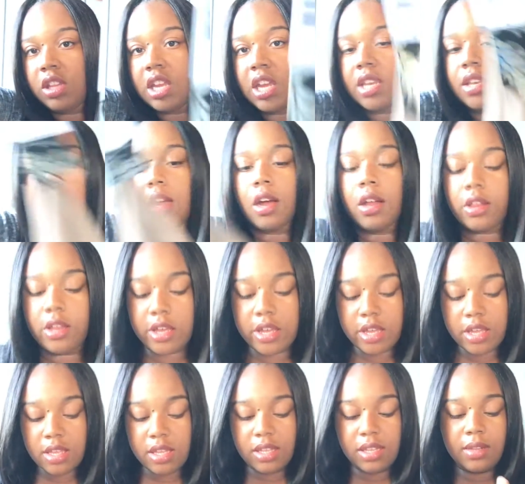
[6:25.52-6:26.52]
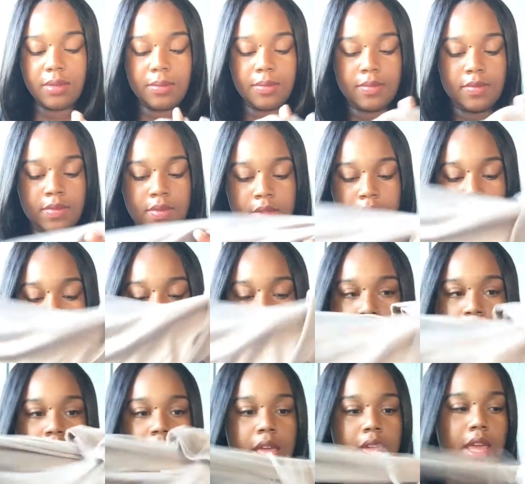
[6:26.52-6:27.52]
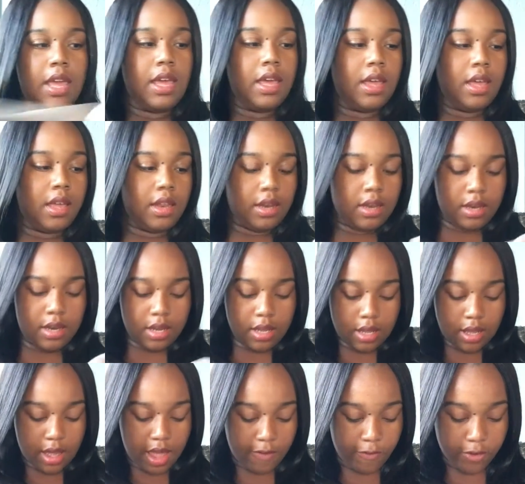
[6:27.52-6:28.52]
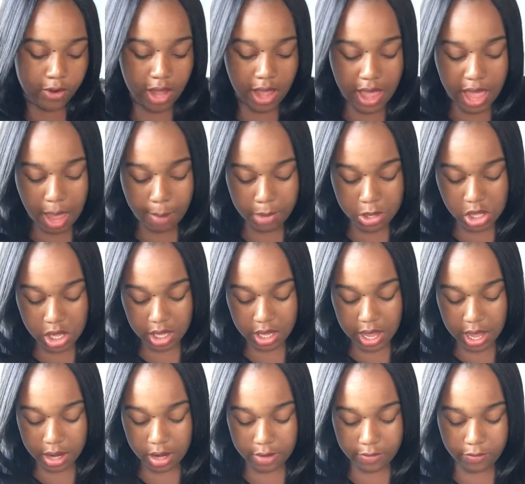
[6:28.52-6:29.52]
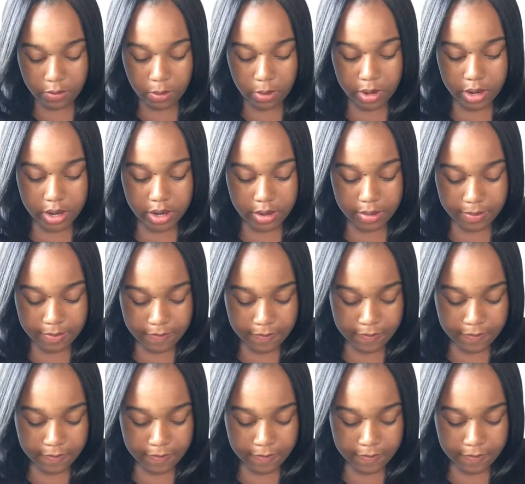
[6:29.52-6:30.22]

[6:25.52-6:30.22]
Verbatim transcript: ten dollars, and I forgot how much I got it for.